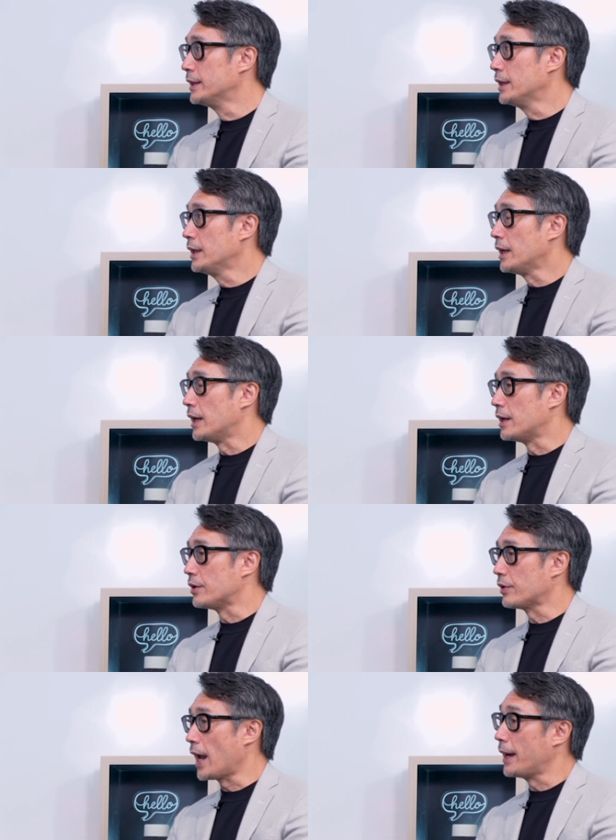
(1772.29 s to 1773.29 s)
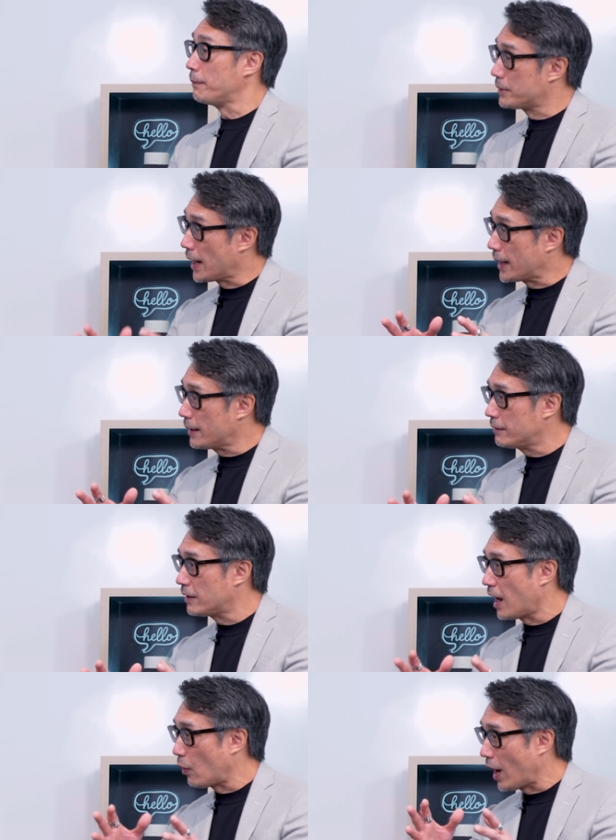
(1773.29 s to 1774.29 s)
Yeah. Uh, and getting
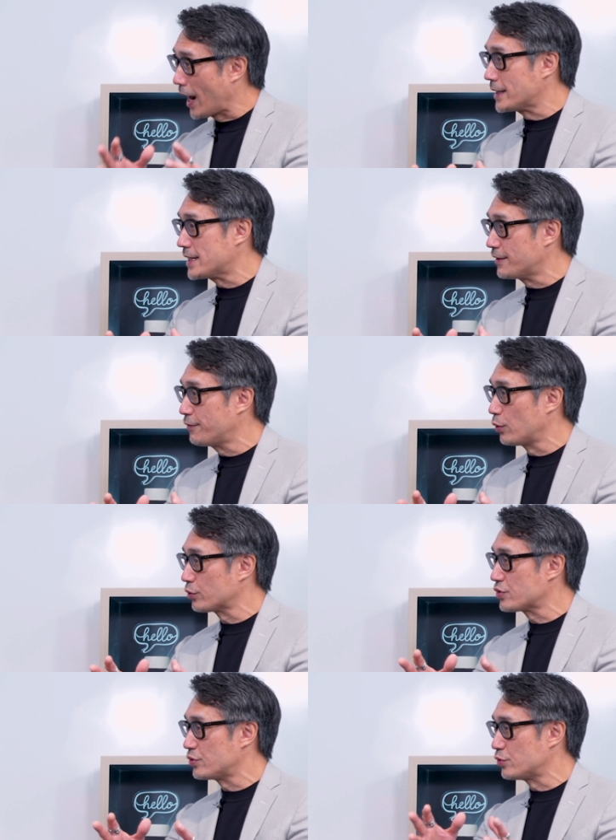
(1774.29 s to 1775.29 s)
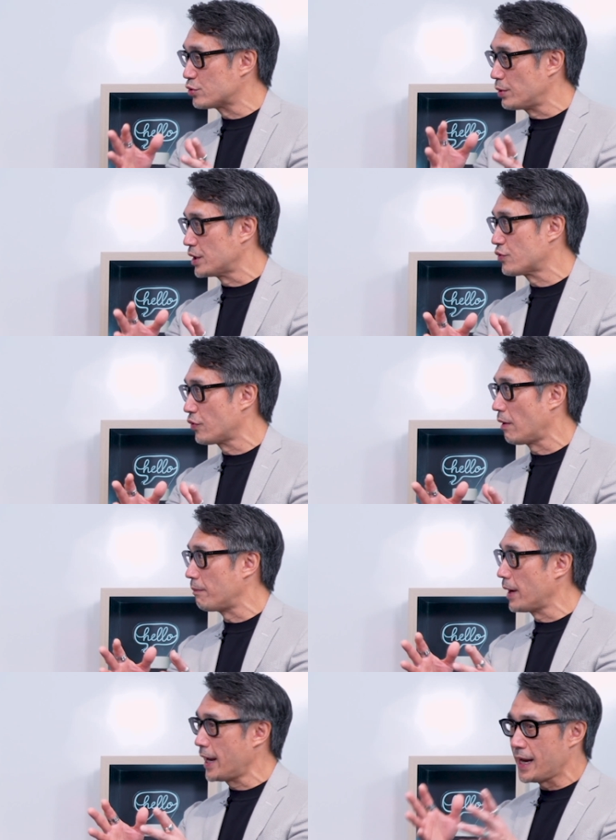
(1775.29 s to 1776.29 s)
our IT folks to switch from,
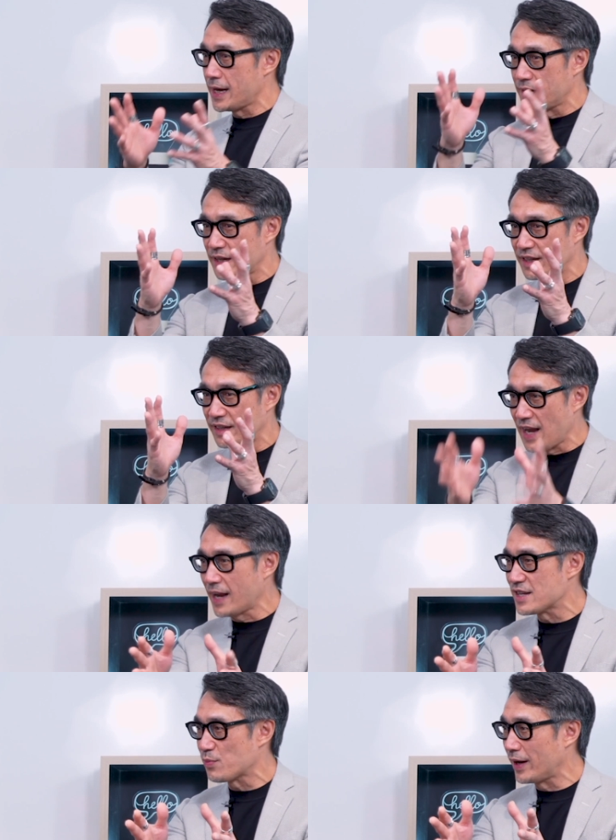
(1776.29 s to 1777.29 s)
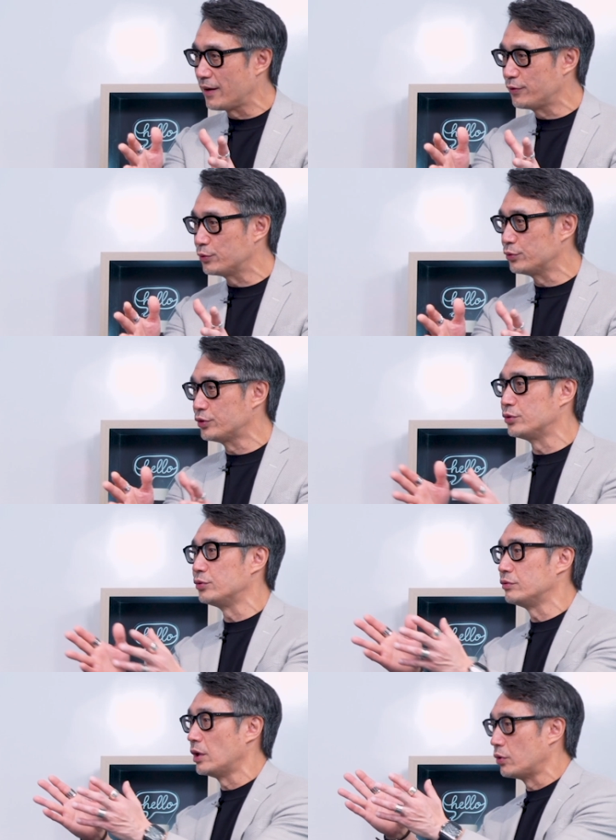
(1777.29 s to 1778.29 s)
hey, the tech is wonderful,
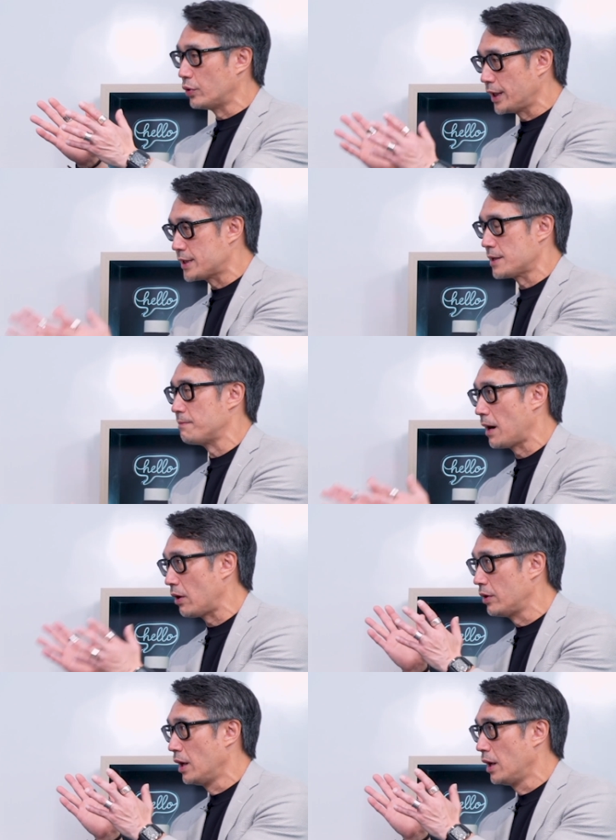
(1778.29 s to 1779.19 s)
to no, it's about